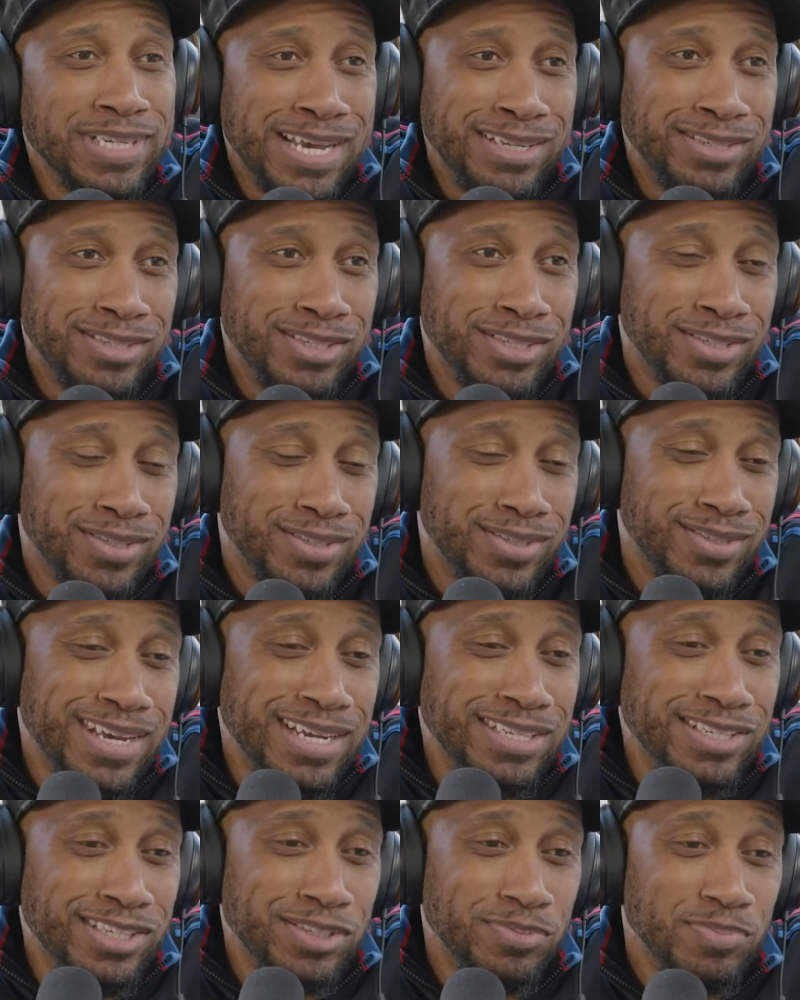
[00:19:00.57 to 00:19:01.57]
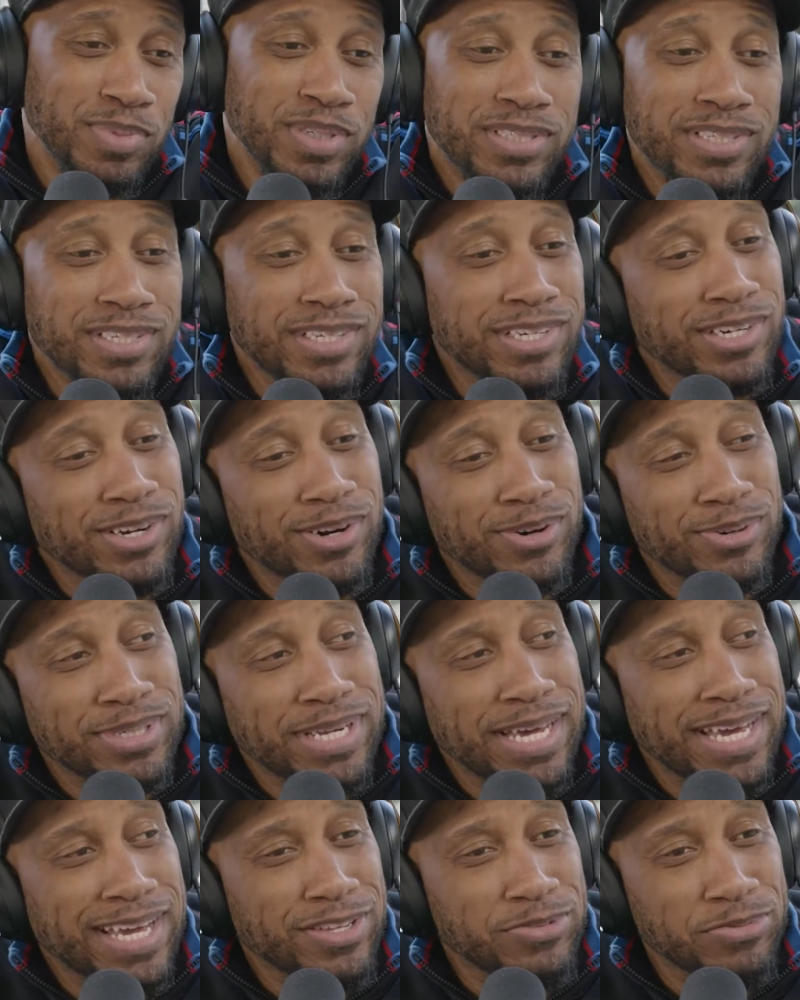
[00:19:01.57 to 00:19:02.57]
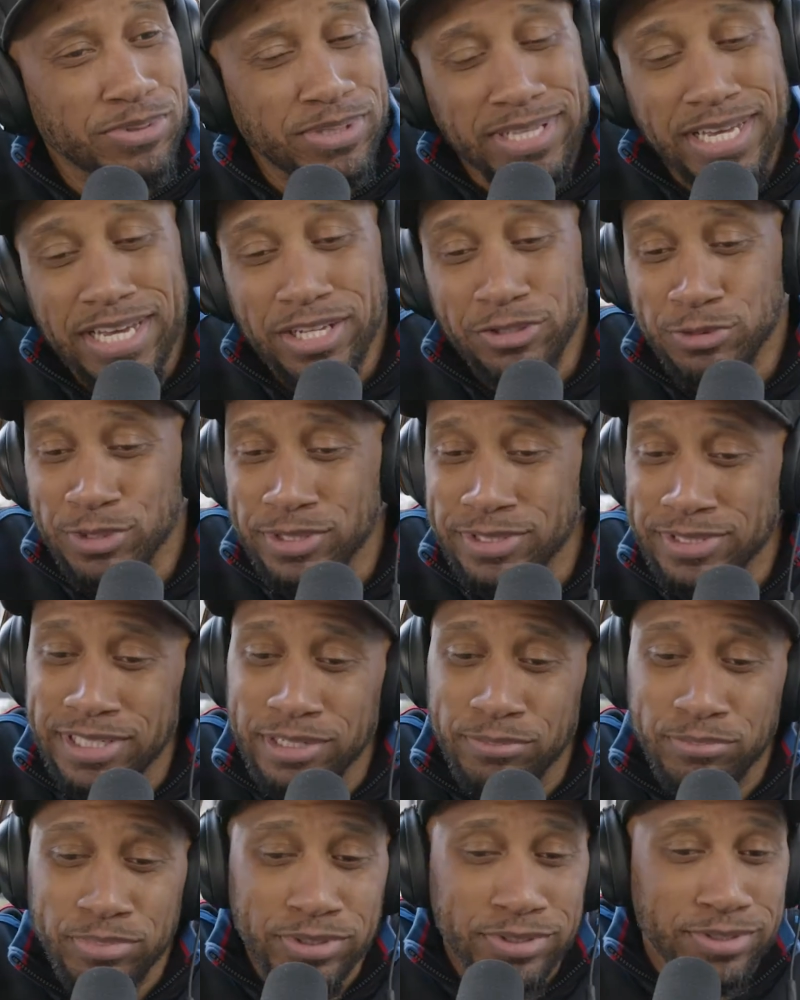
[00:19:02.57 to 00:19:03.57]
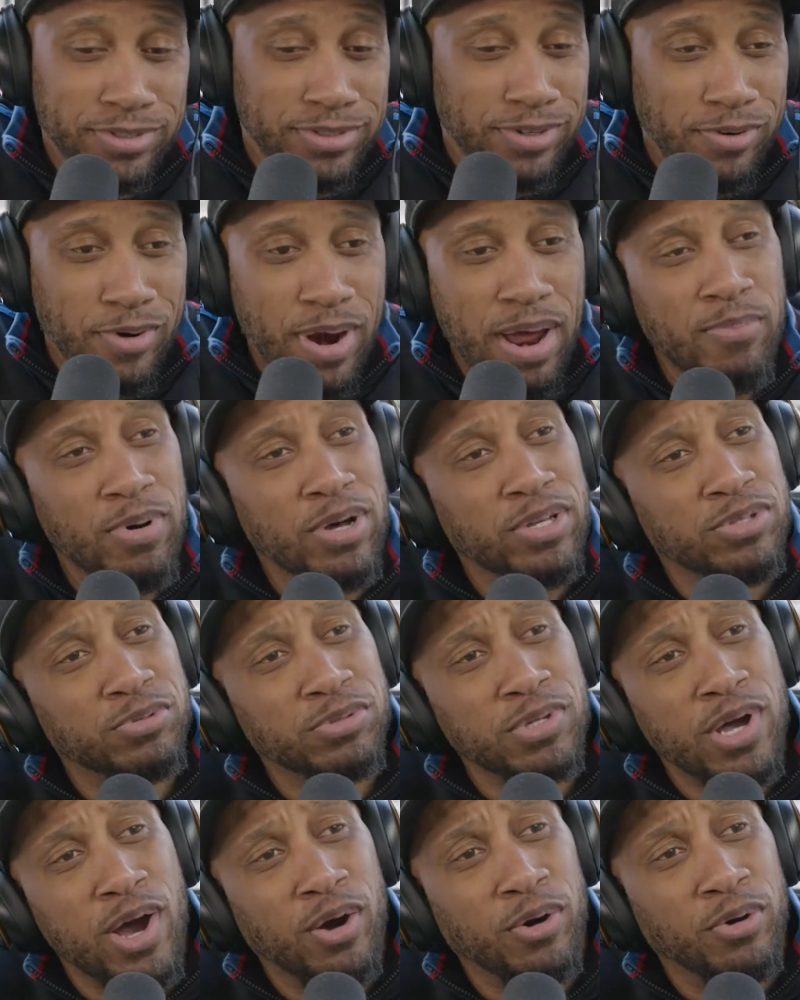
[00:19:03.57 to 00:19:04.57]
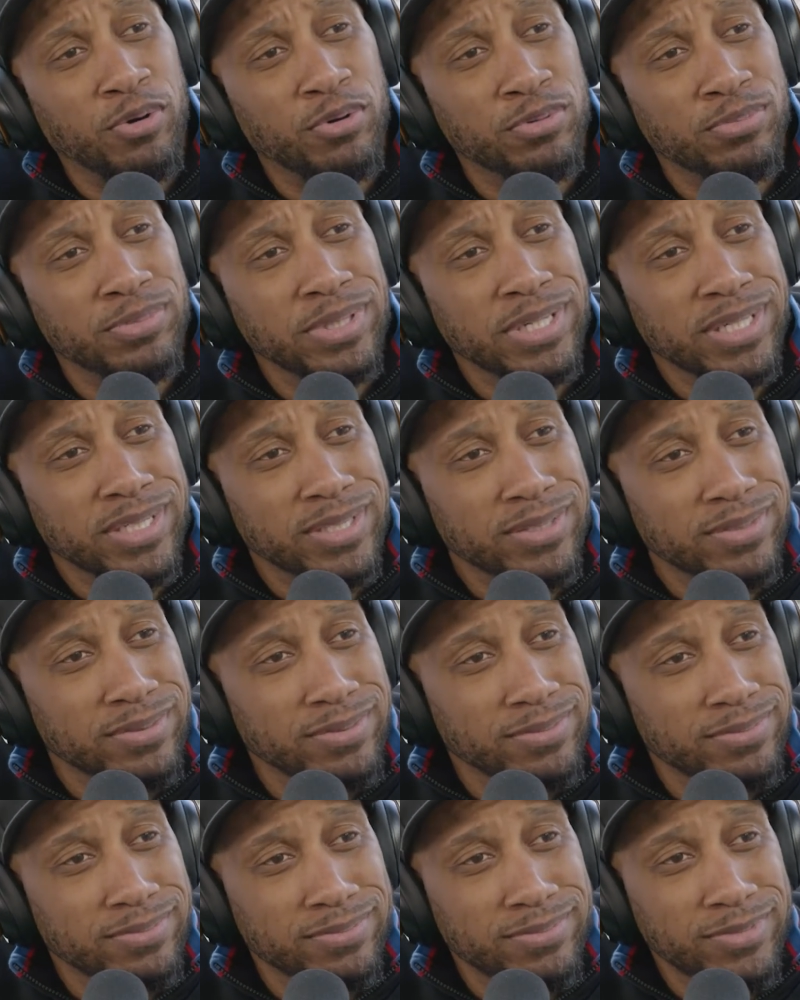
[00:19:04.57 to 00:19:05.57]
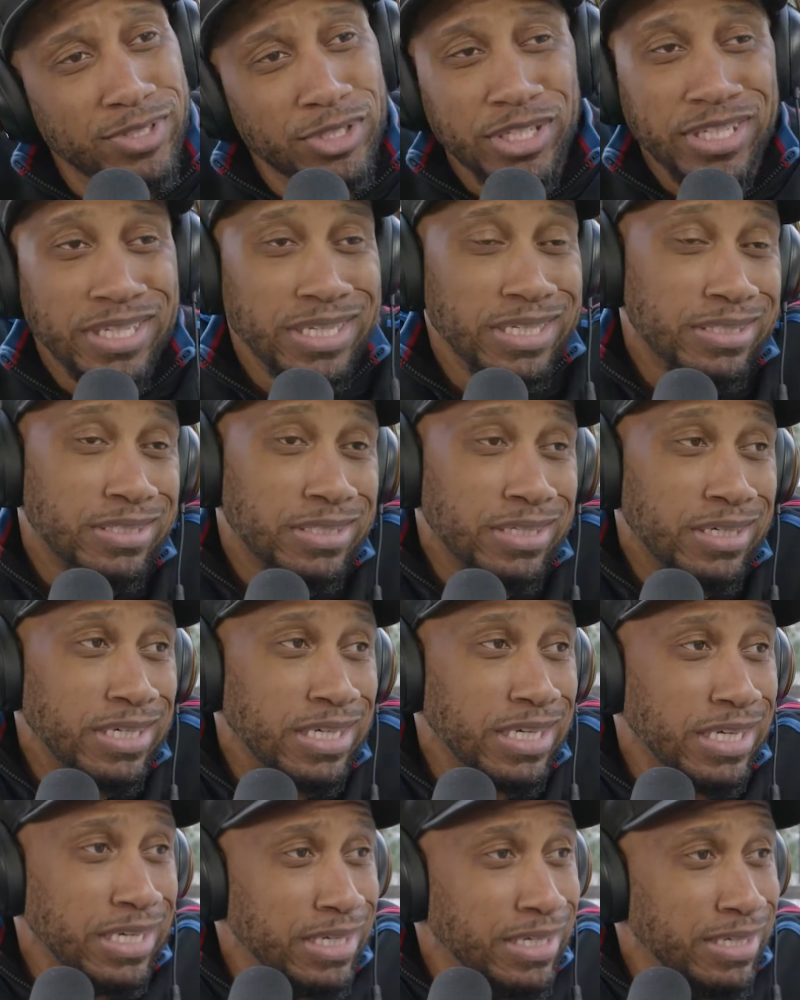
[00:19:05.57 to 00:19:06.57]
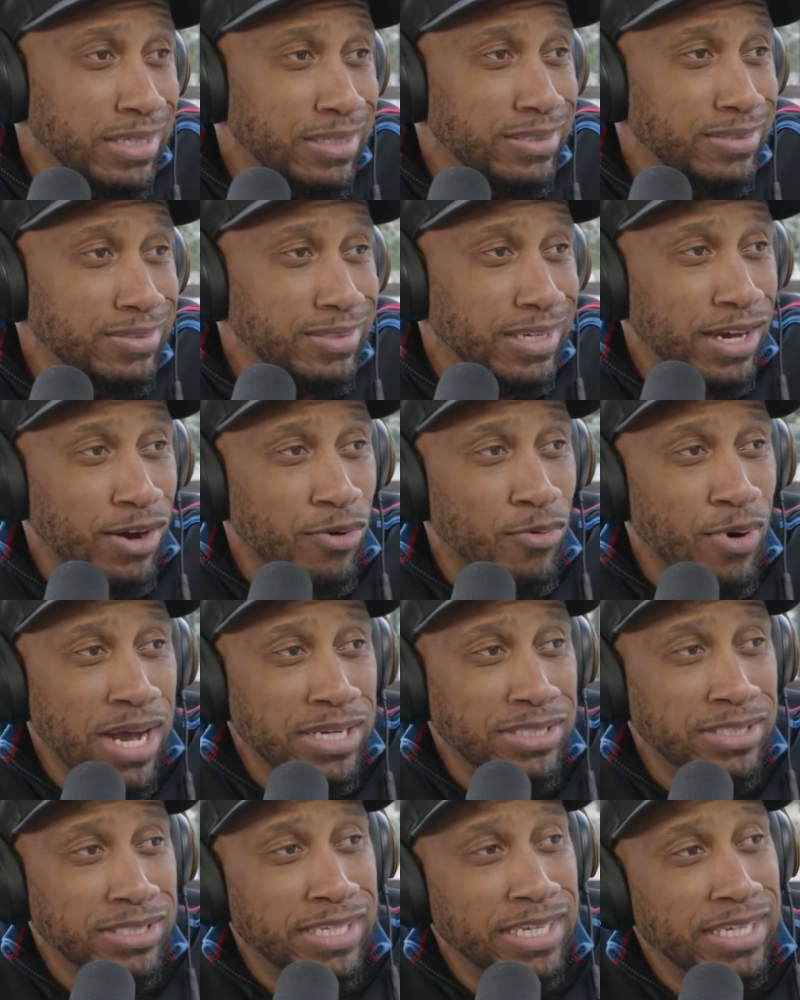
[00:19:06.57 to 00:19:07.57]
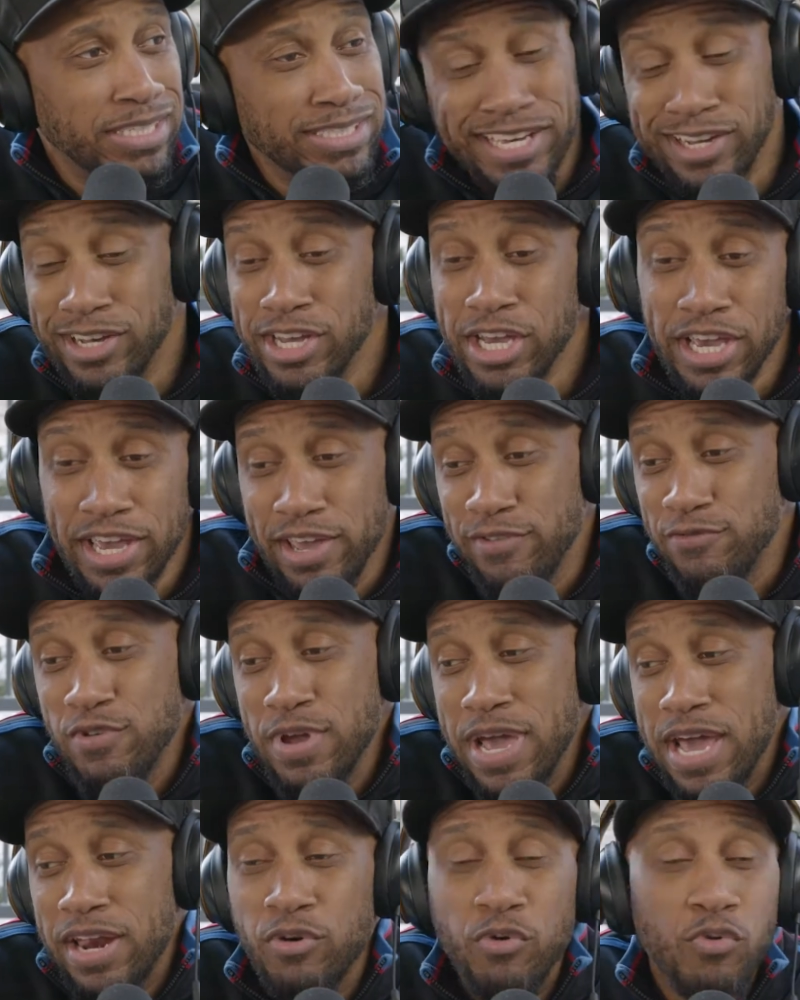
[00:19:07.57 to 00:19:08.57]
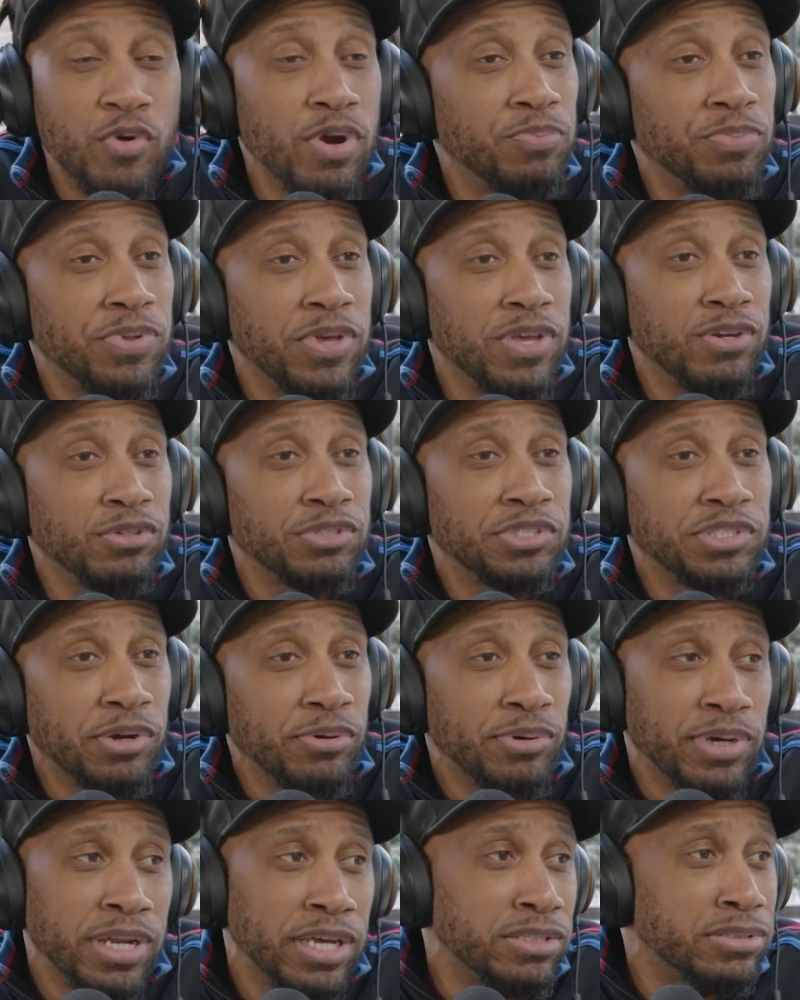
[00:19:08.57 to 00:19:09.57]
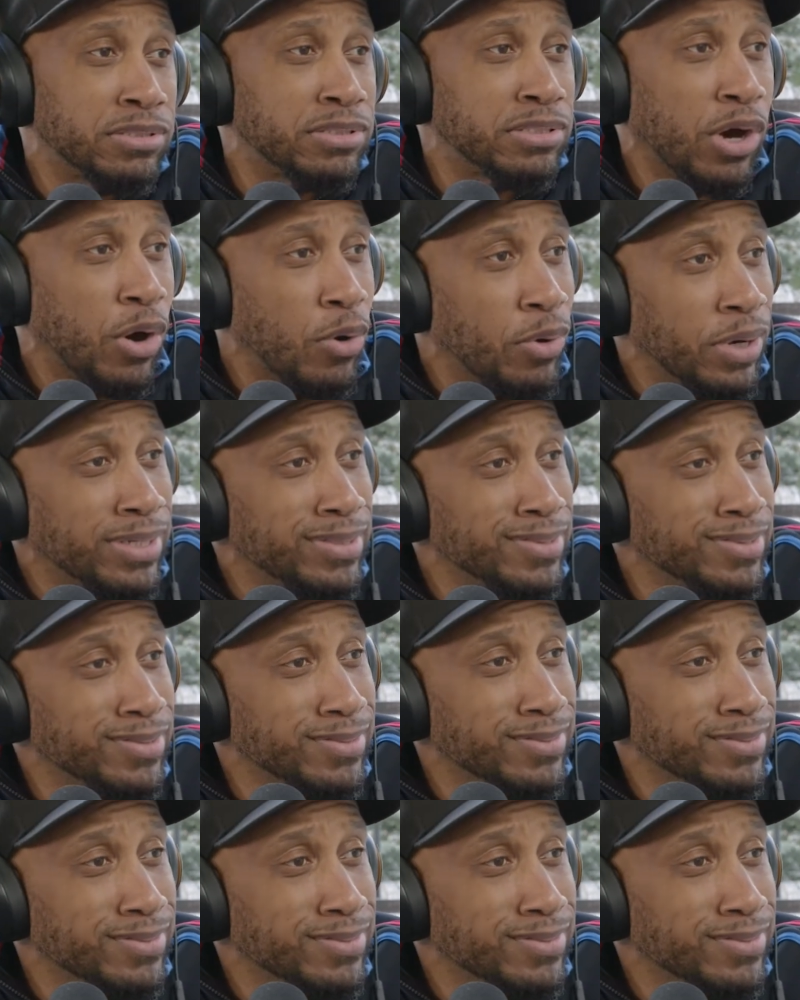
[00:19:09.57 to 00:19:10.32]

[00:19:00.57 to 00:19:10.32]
I just miss the good old days when things were simpler. Grandma's was home and you could get something to eat. They'll wash your kids. If you had a rip in your shirt, they'll sew it.